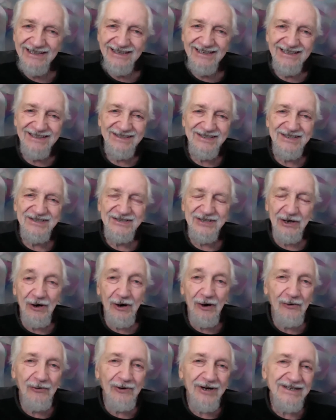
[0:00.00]
She's
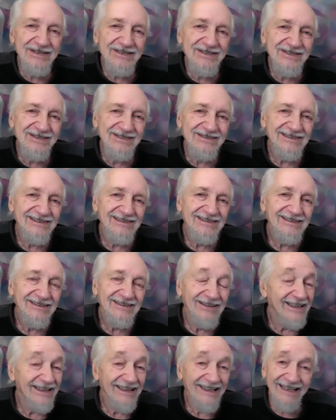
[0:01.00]
always
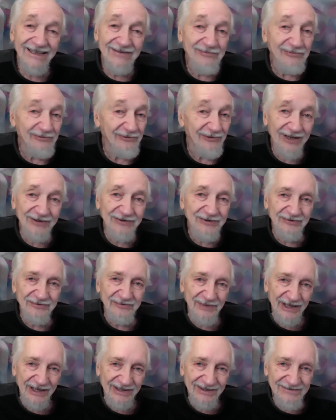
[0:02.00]
in front of me,